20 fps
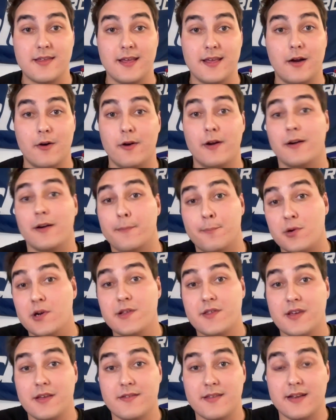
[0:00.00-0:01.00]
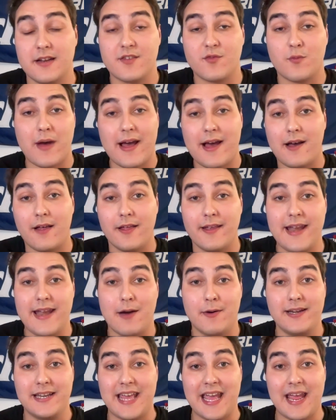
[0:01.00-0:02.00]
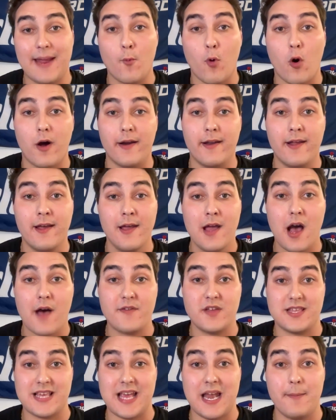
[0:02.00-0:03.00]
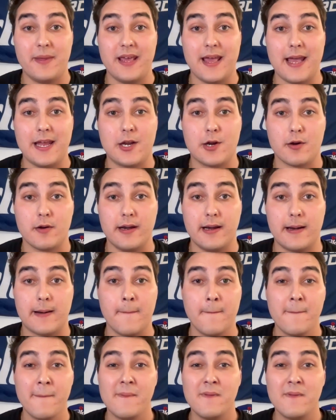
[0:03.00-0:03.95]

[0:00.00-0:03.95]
or preseason as well, and now in game one of his NBA career,